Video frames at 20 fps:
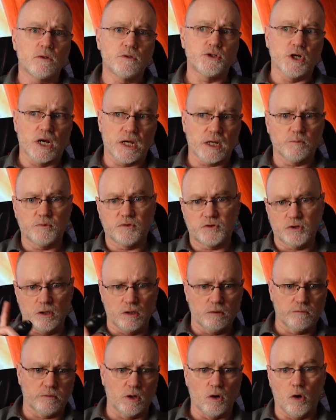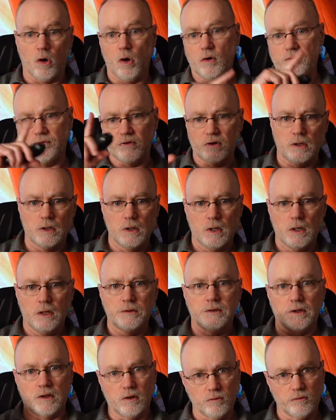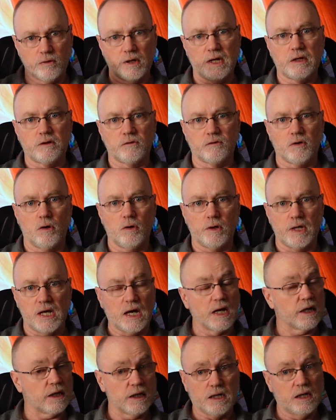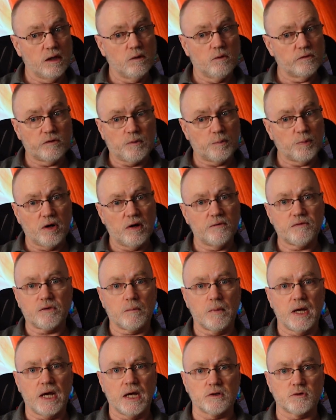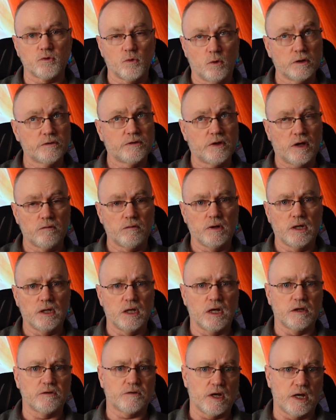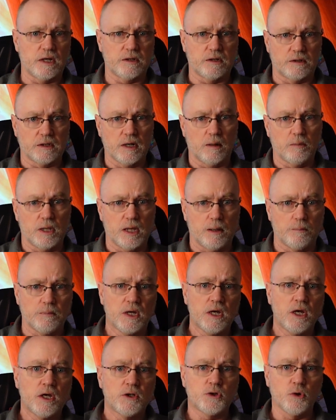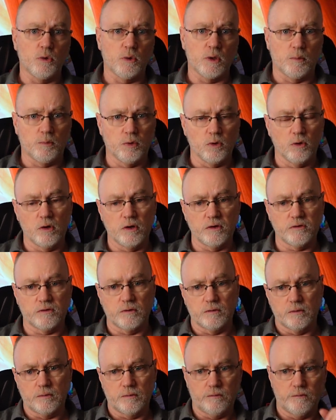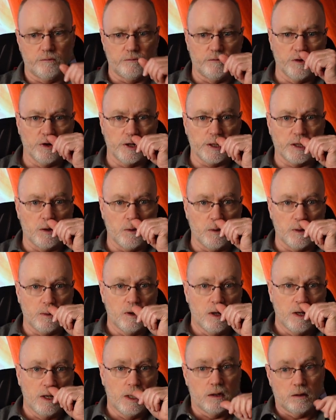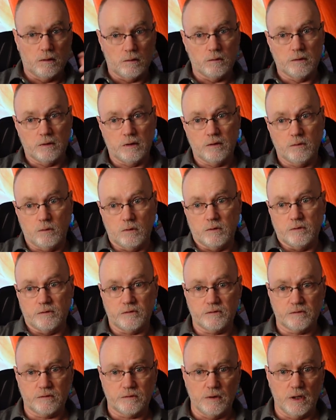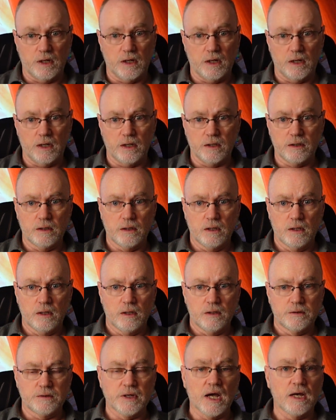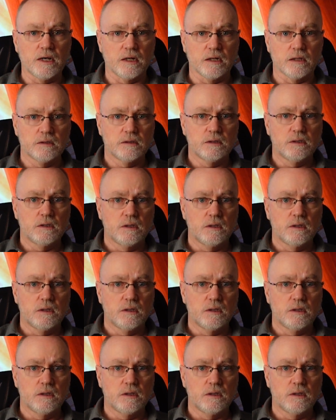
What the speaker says: Jacob's children over the Greek zodiac. And it was a perfect match. Once I realized I had to double up 2 of the boys, and Virgo it was Dinah.